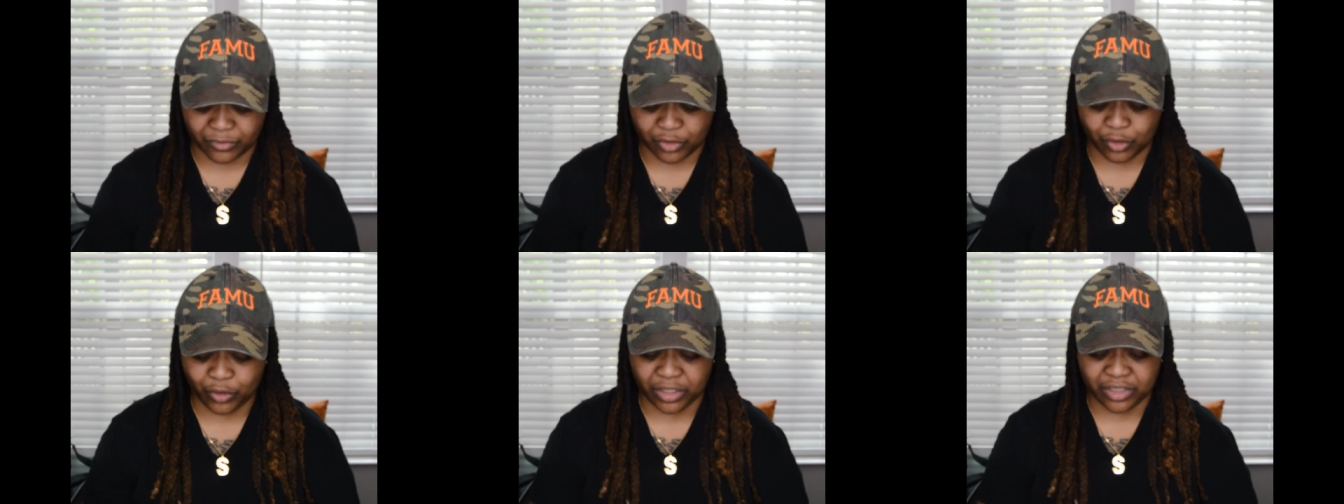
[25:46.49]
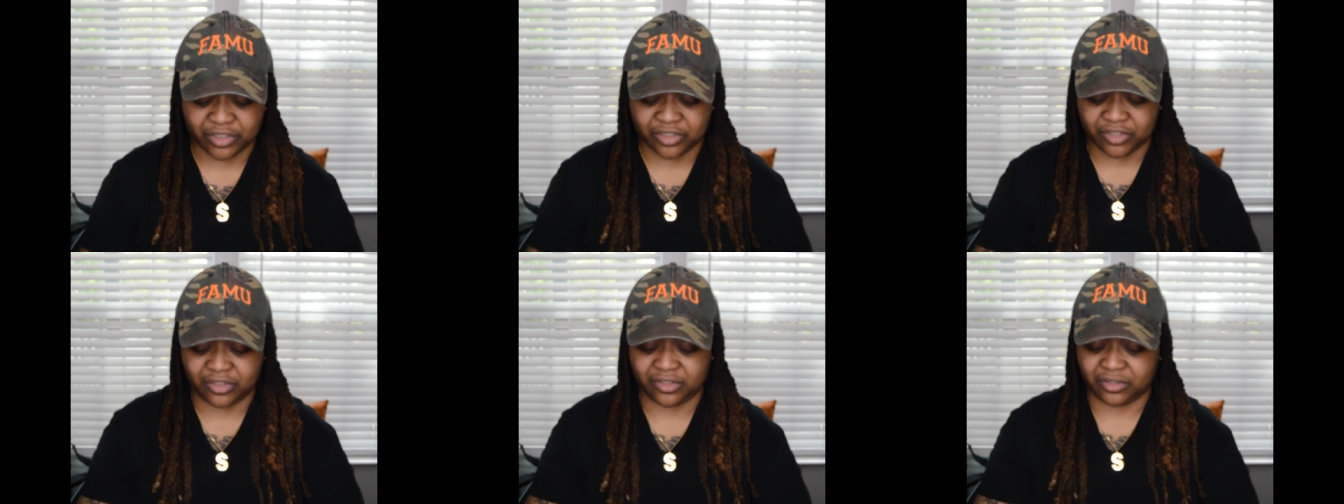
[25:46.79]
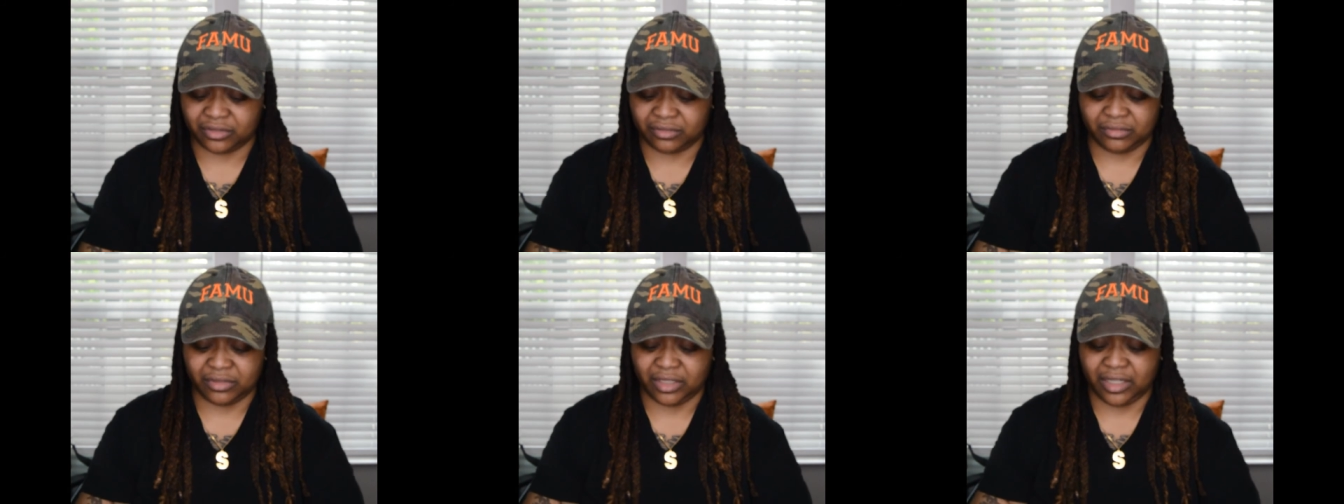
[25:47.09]
You can
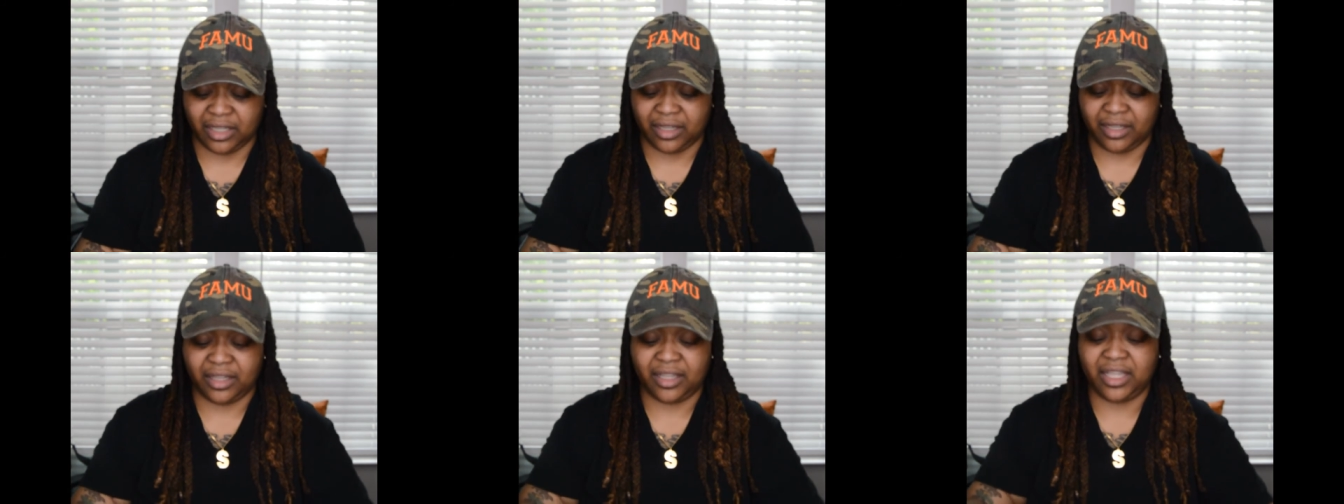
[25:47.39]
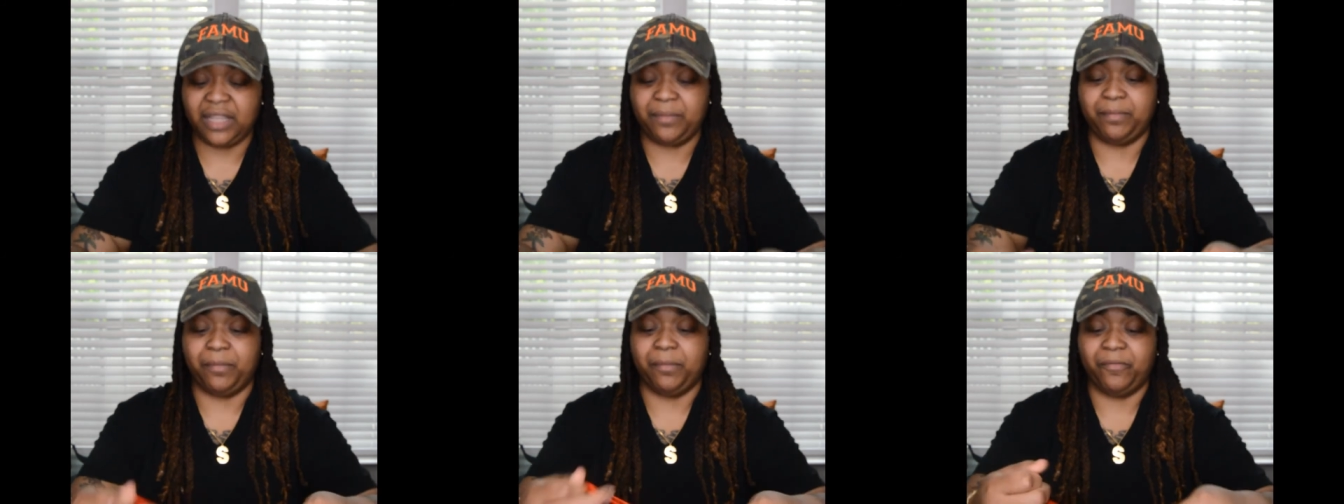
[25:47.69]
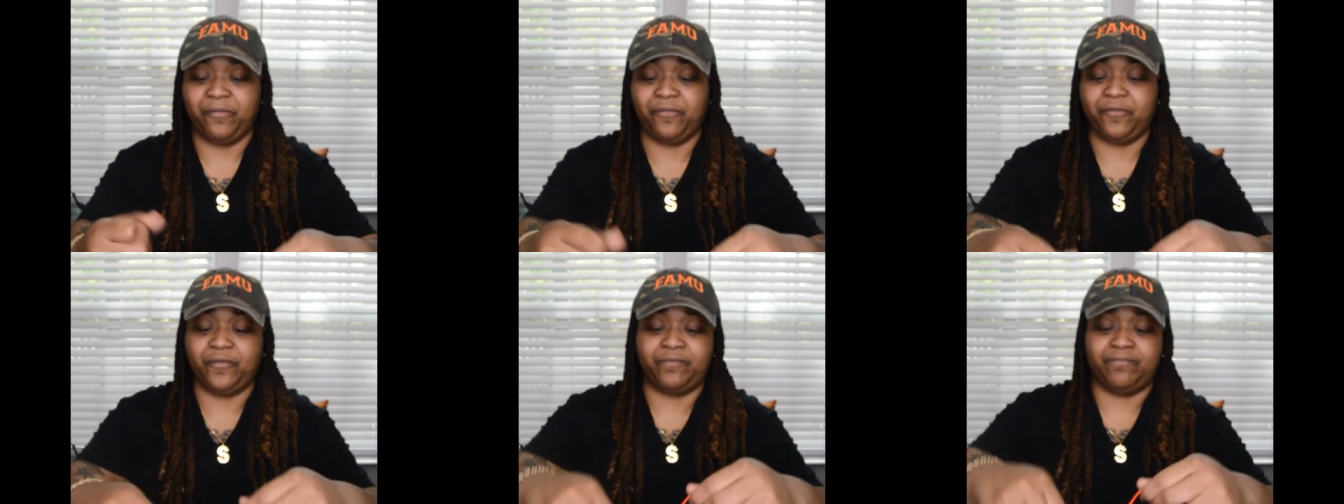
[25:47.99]
just keep
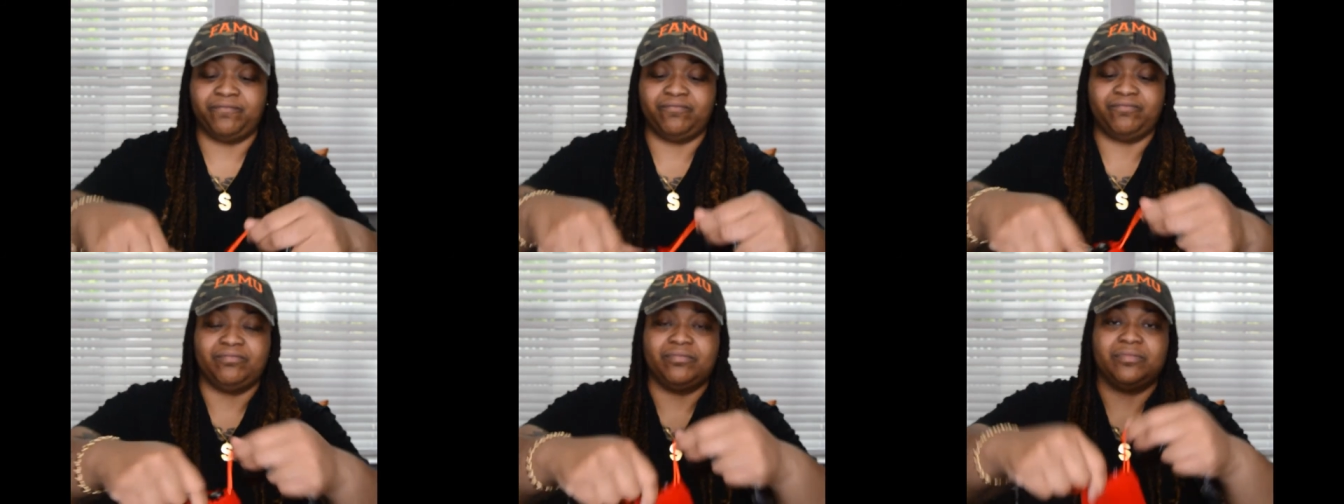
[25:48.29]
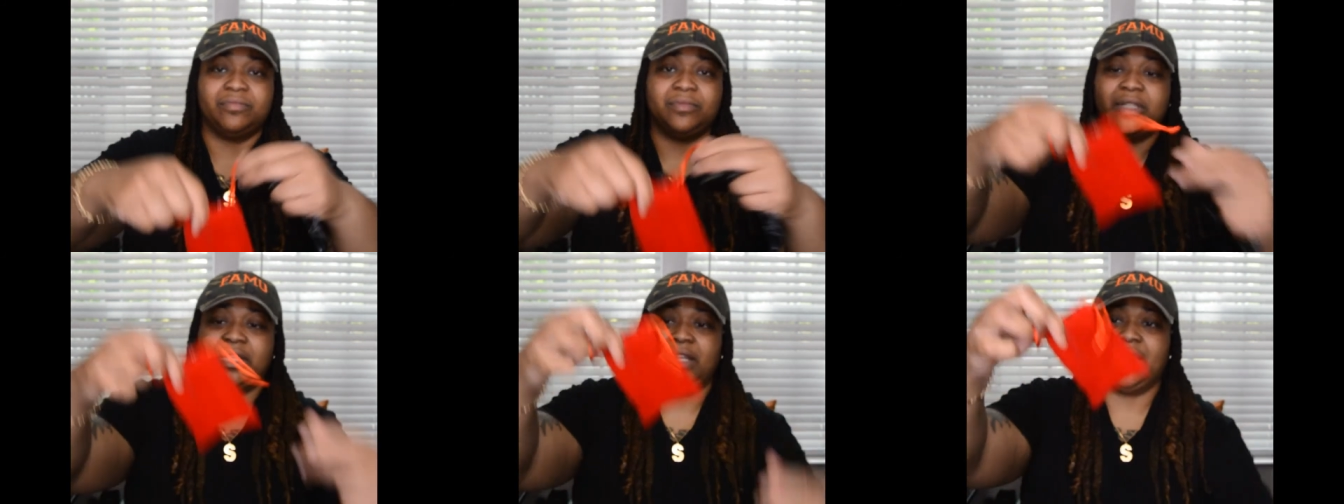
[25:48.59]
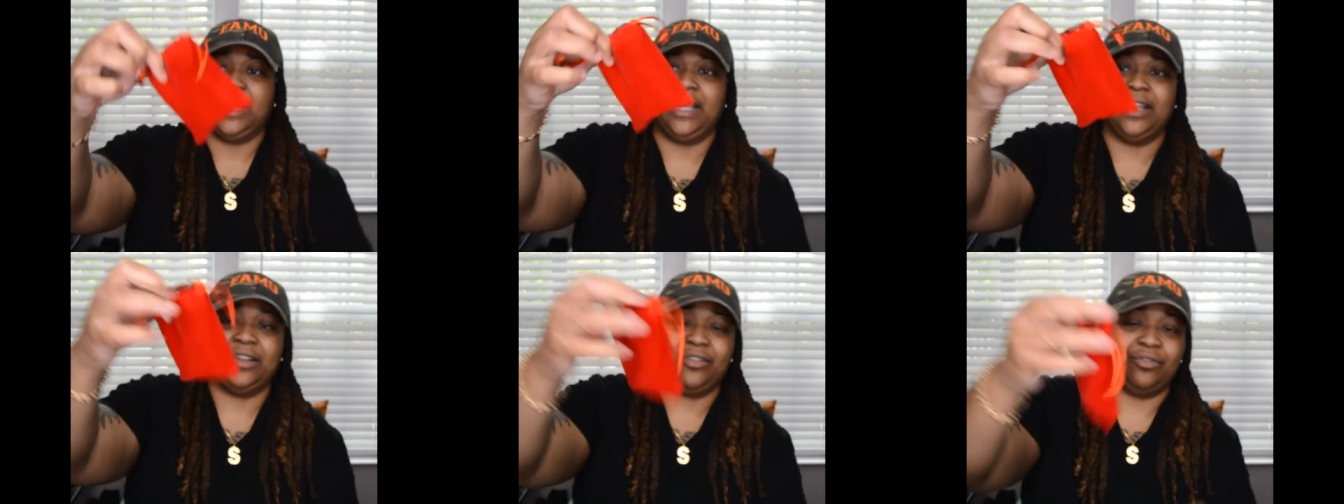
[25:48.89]
them,
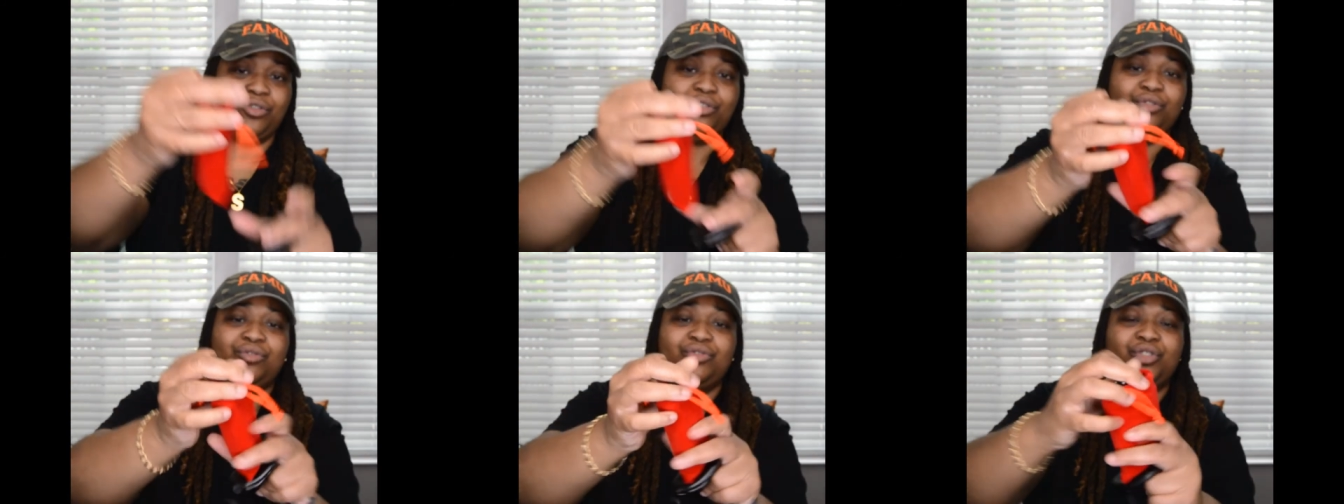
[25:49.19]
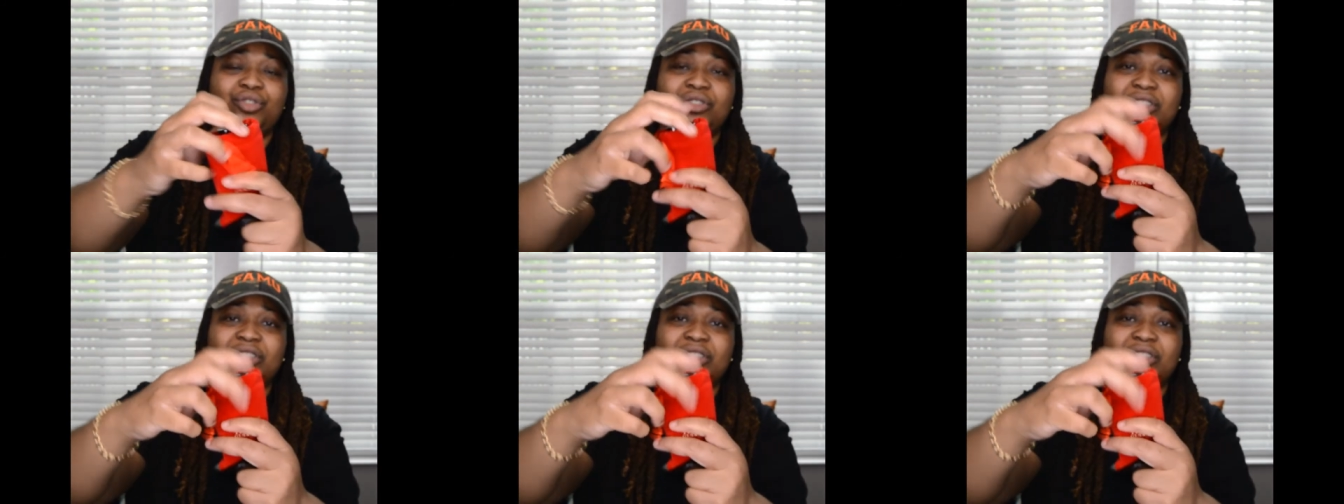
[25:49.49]
and you